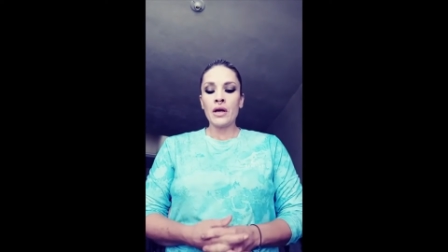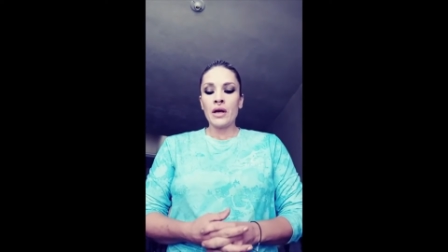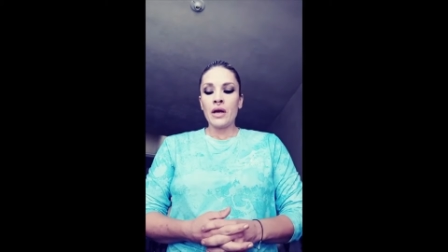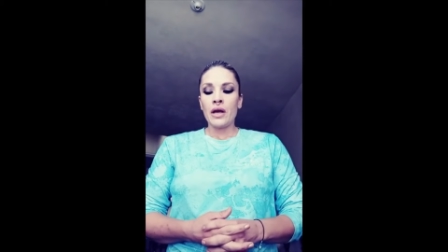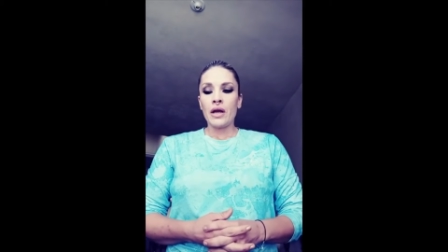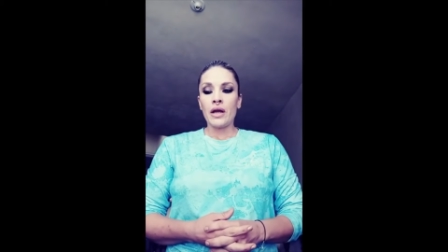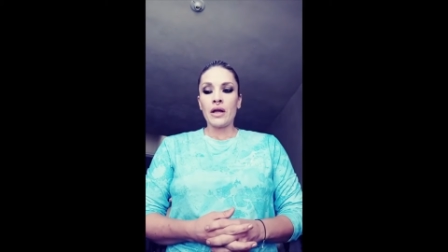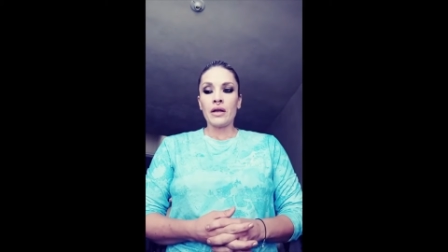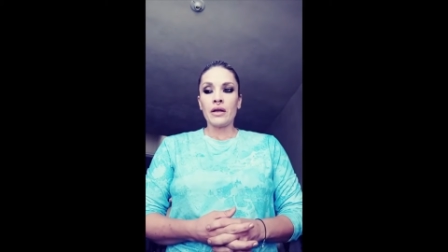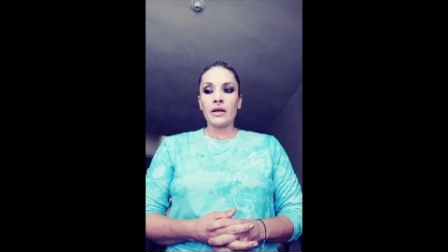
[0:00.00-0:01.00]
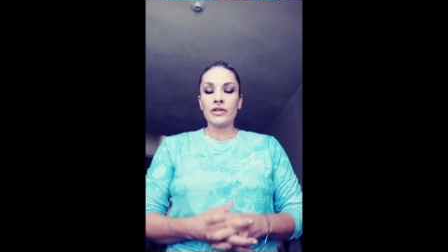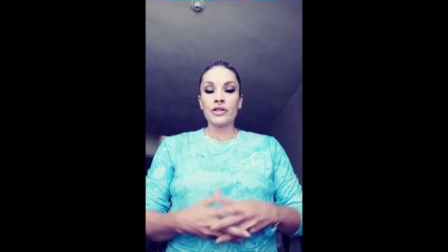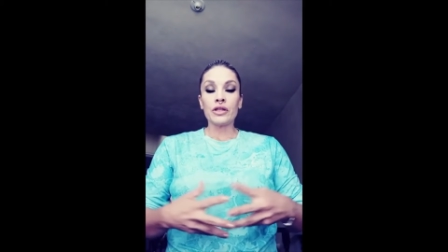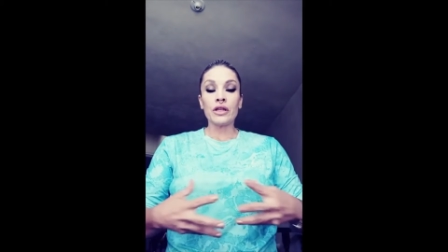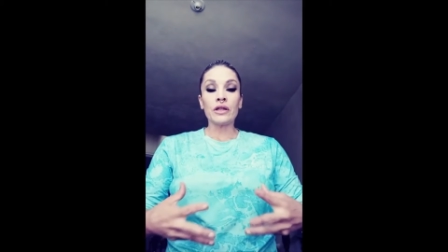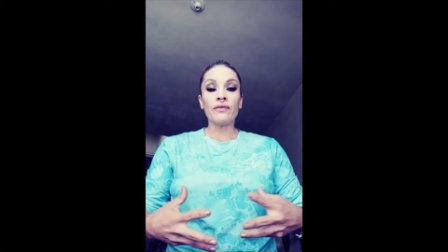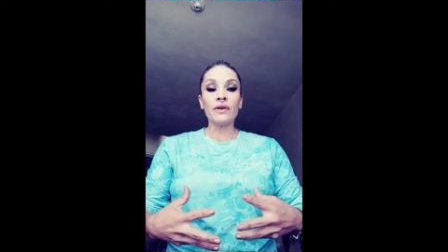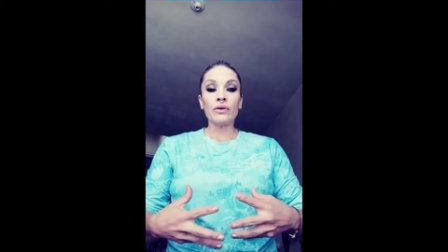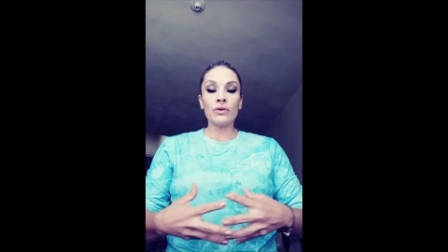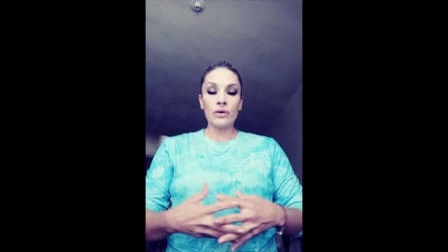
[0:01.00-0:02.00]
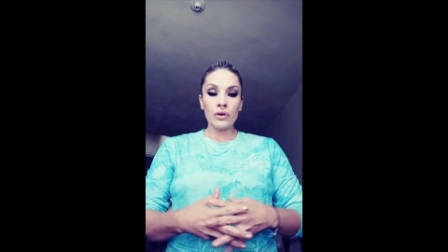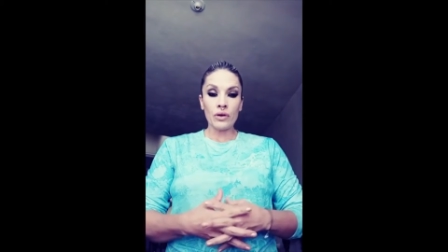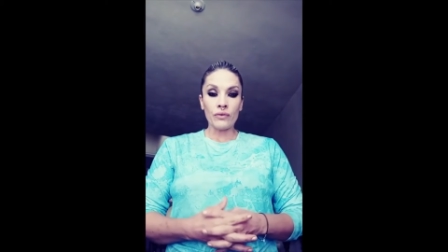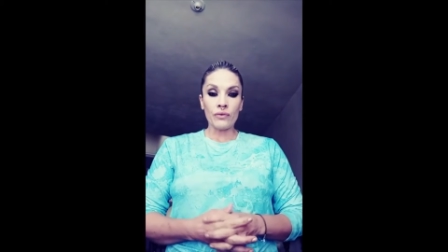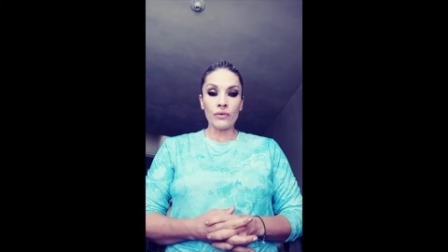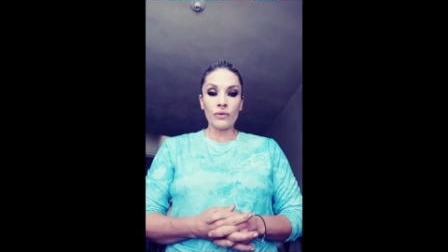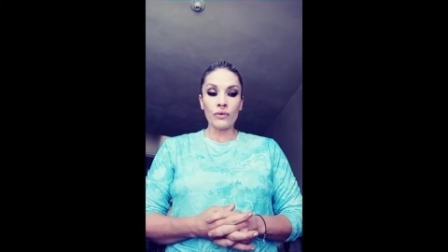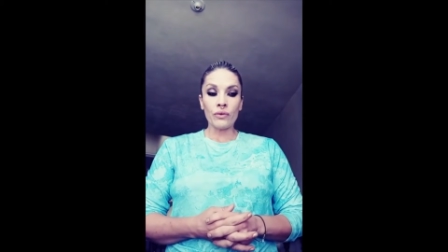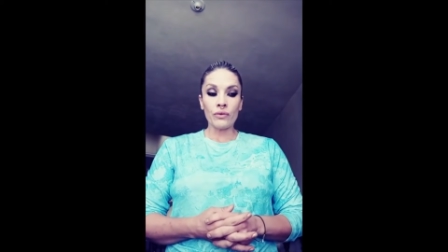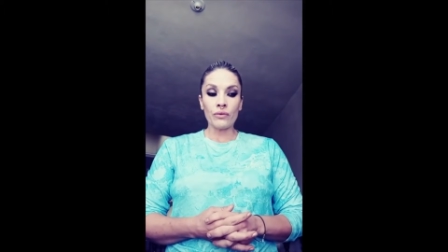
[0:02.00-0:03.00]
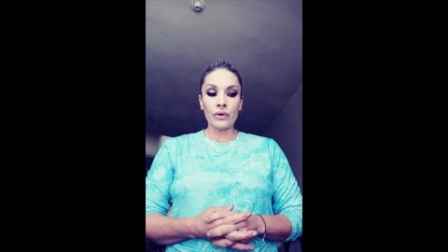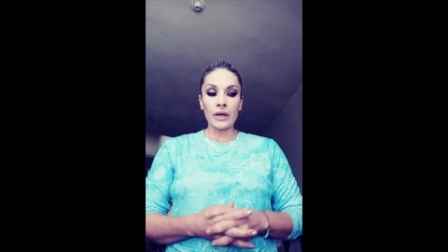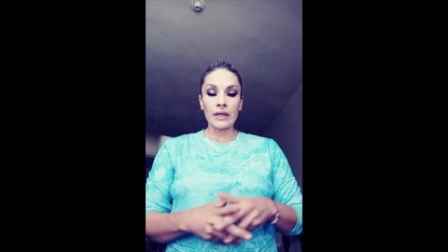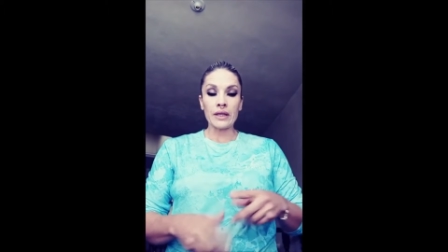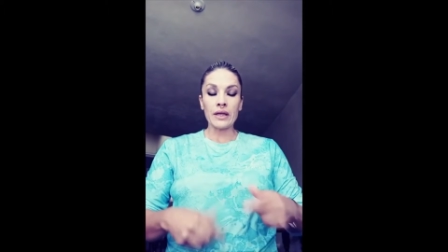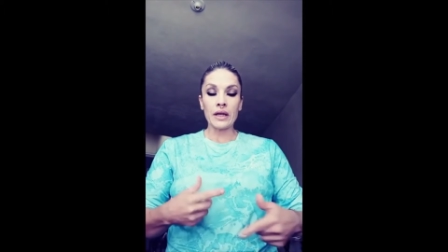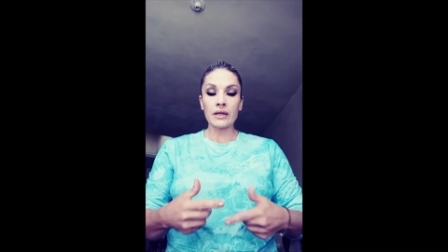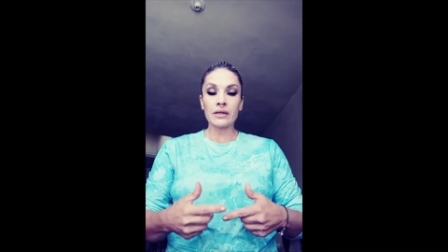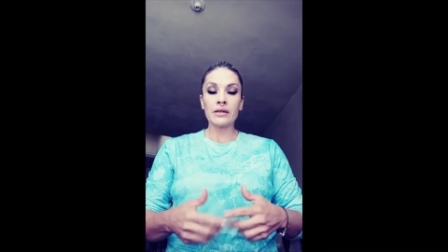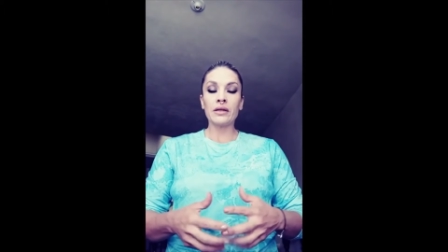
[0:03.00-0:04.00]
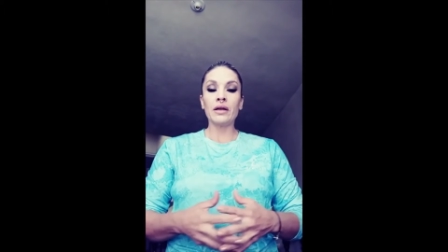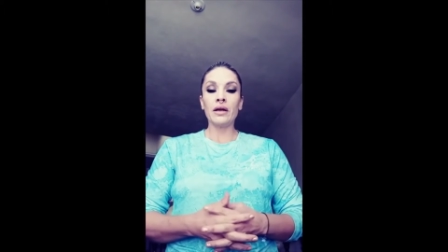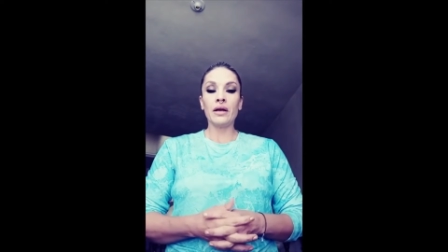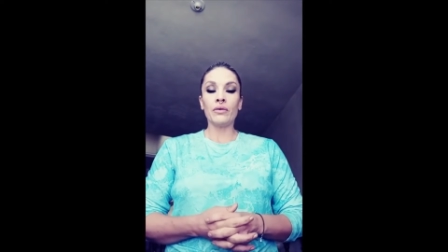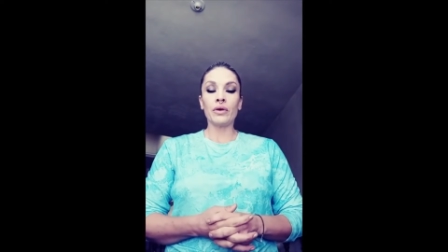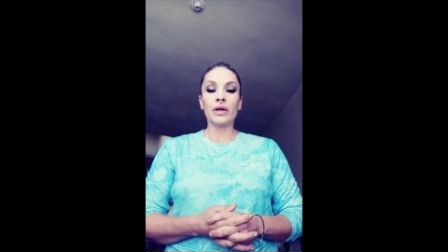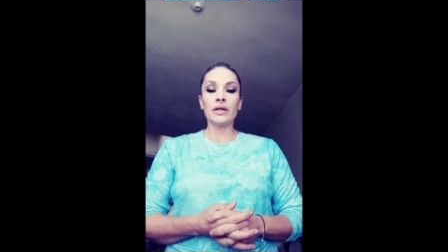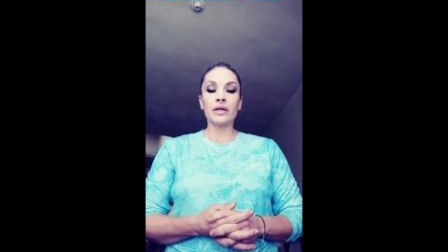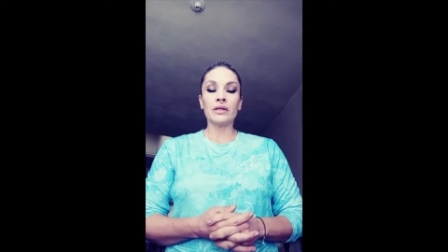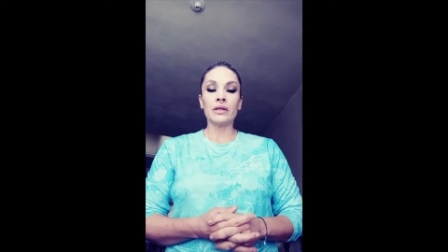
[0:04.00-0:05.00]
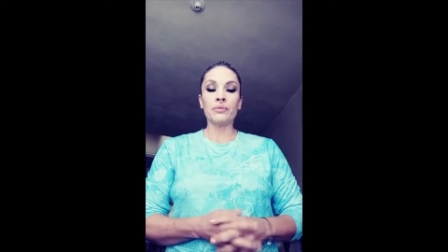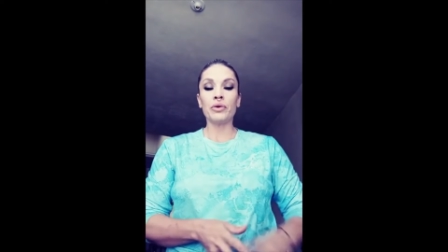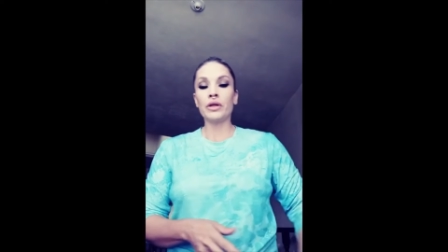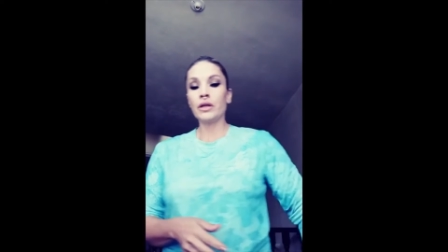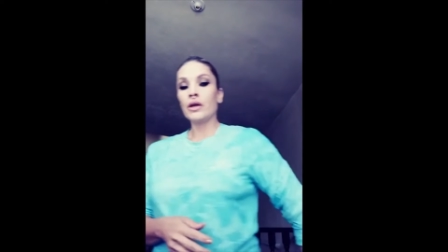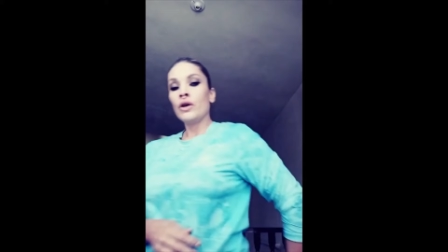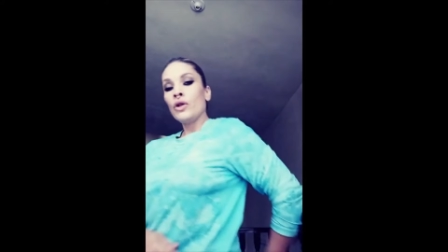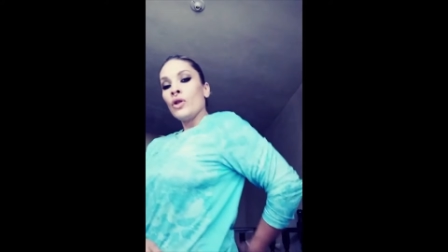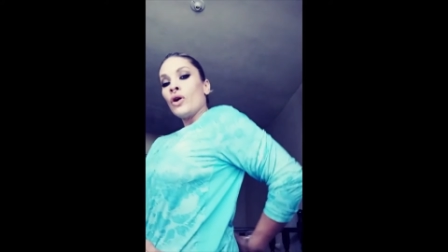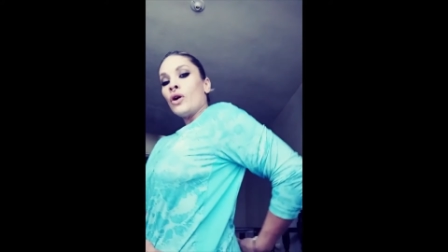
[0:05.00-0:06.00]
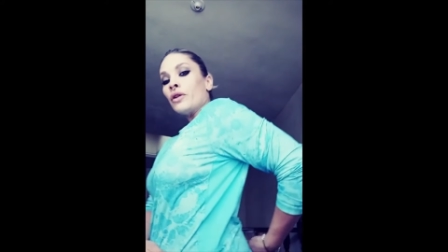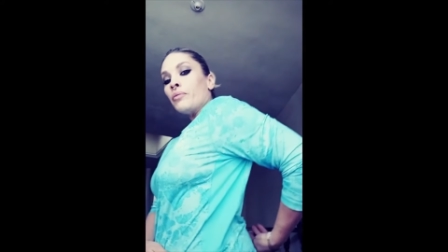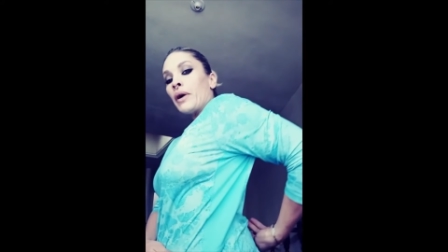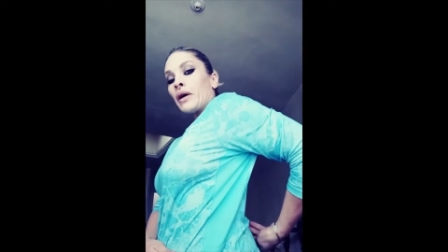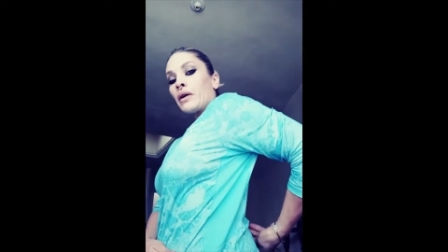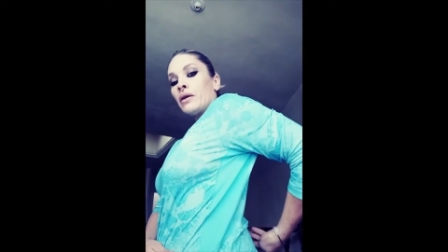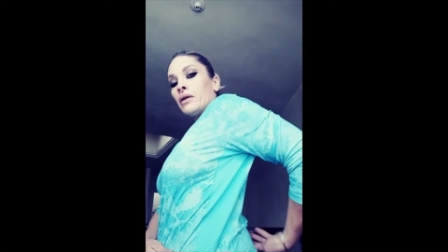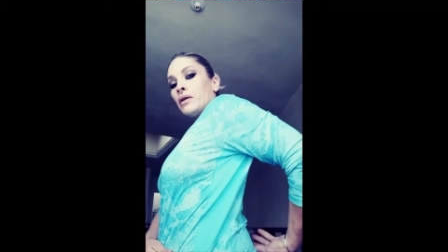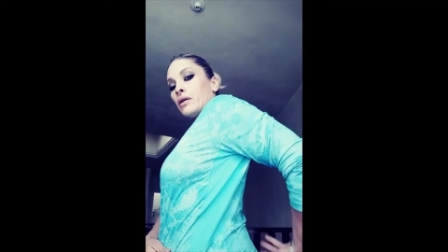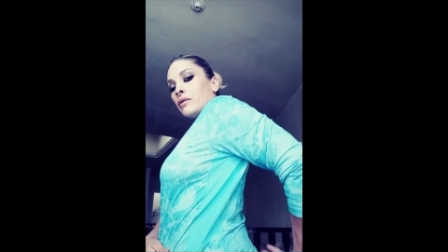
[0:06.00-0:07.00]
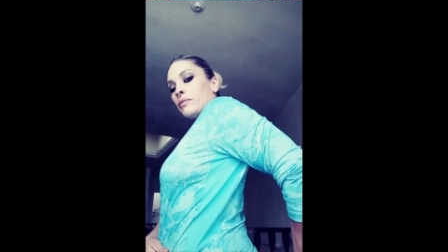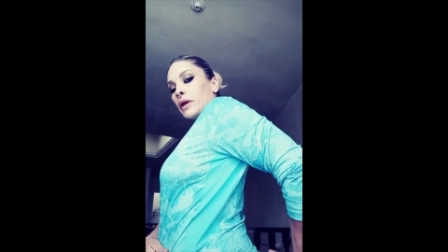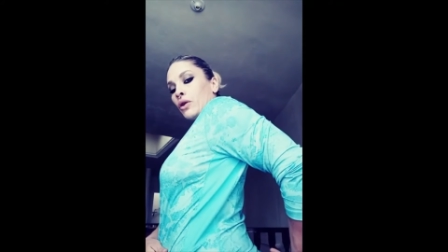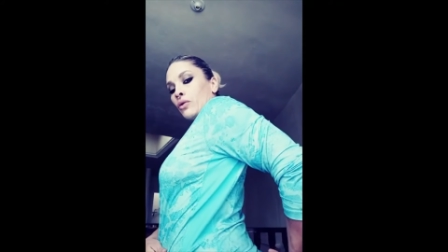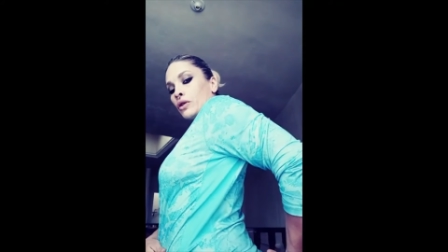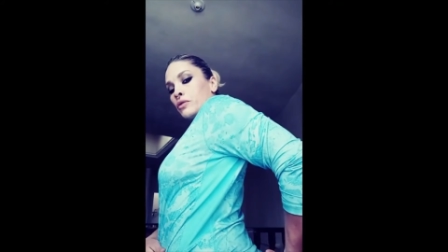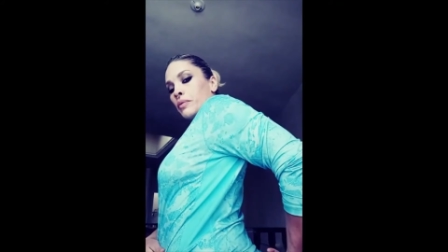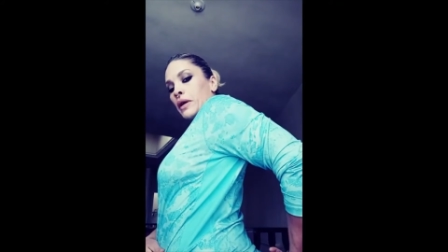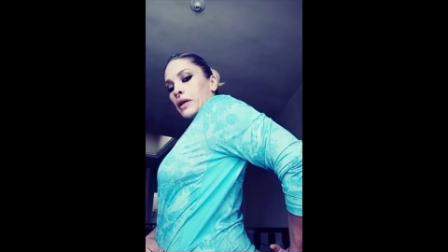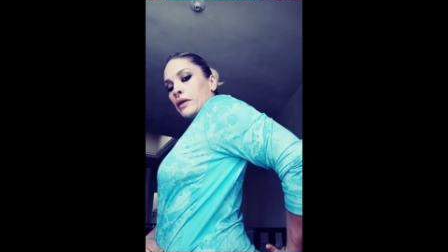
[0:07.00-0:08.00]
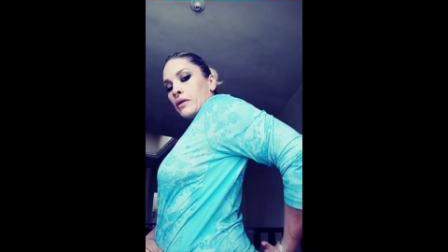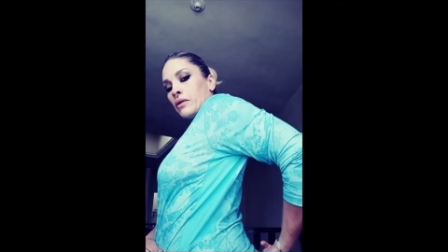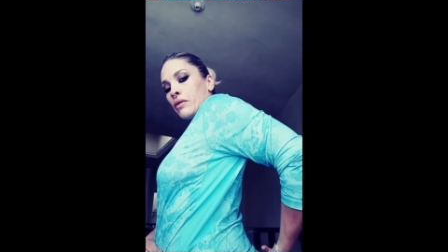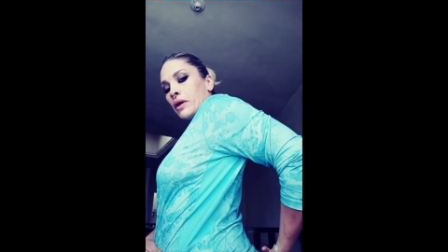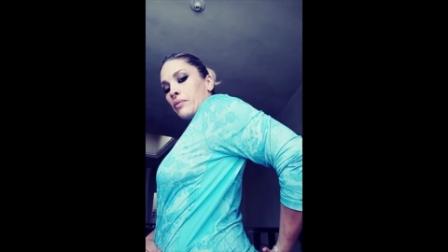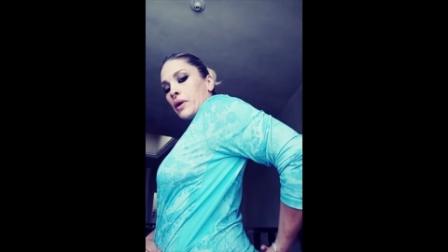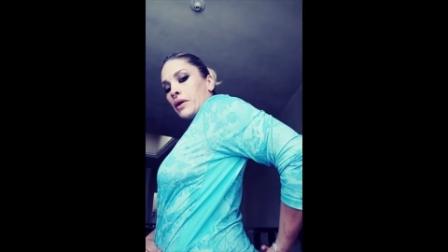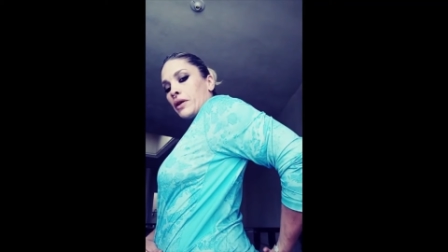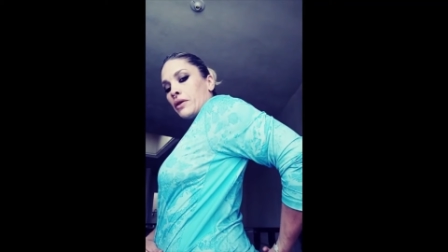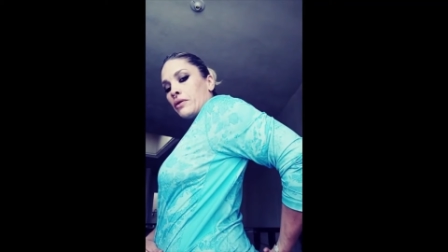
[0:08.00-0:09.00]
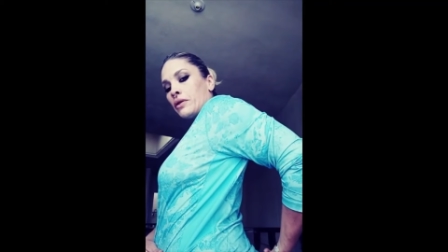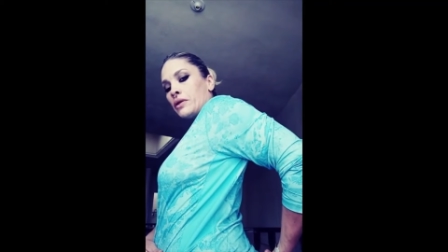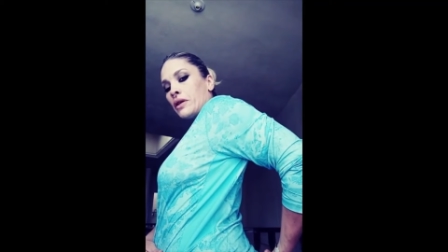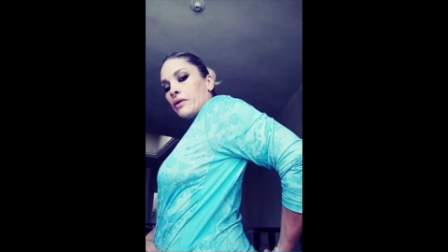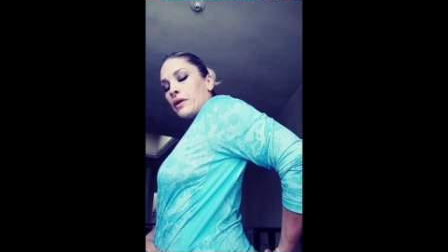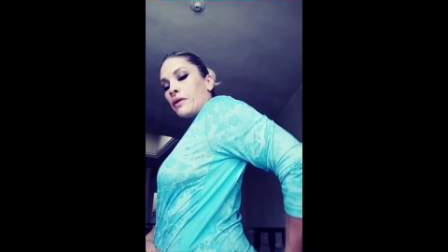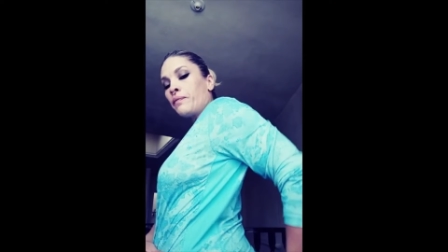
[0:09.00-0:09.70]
And just to get the feel of what I did next and what I did is I put it on the back of my lower spine, right about here, this area.